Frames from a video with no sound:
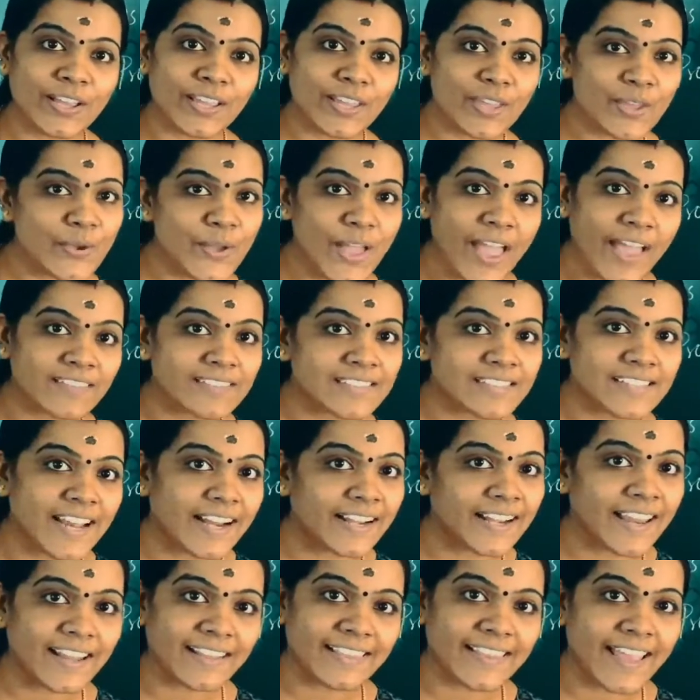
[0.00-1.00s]
You have
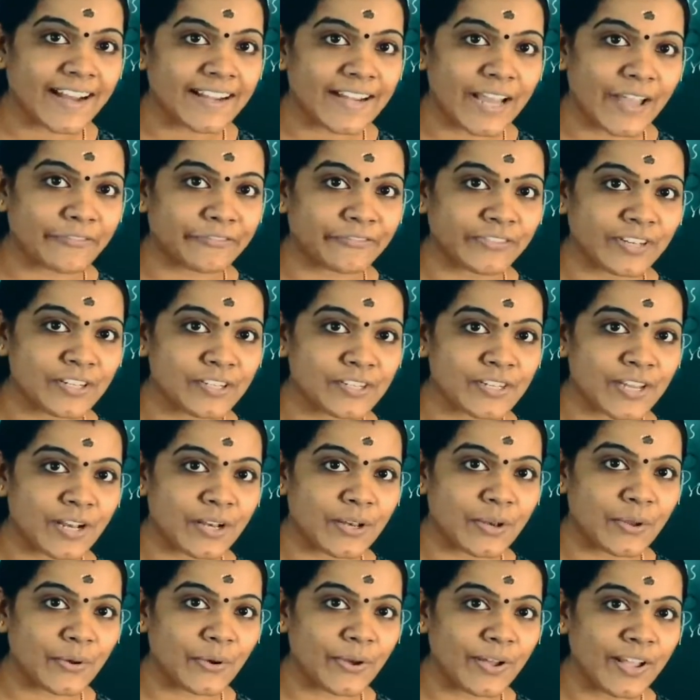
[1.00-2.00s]
studied that
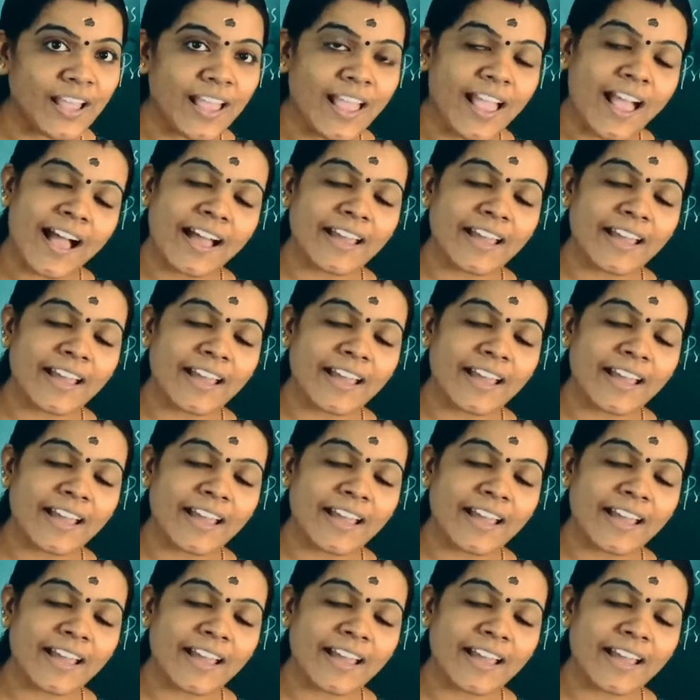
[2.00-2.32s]
definition, no?